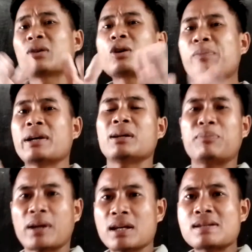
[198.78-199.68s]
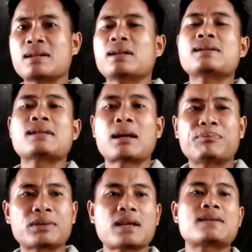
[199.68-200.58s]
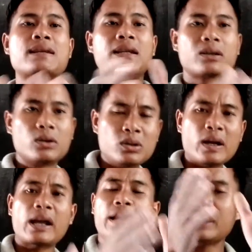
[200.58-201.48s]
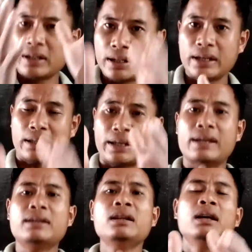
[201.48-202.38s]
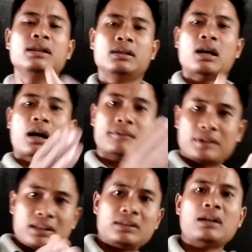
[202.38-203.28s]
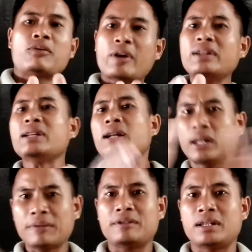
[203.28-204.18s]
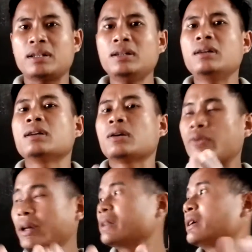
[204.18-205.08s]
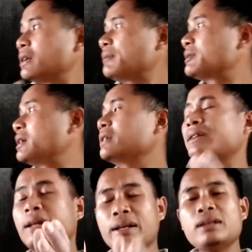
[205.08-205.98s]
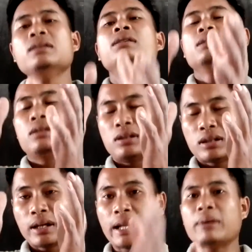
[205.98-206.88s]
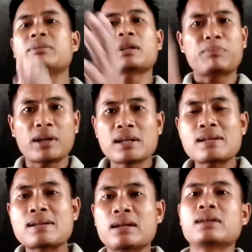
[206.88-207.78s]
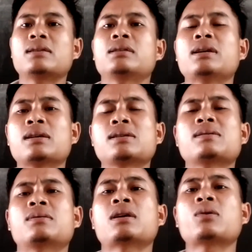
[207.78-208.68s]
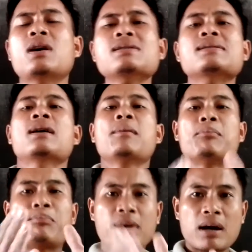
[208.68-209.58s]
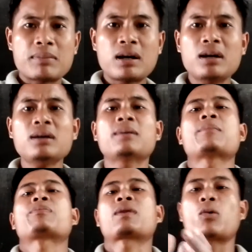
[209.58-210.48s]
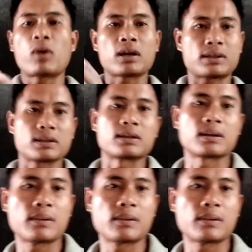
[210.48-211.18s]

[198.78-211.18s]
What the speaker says: occupied a place that is Sapta Sindhu, and again after that, when they lived there, they named the place that was Brahmavarta,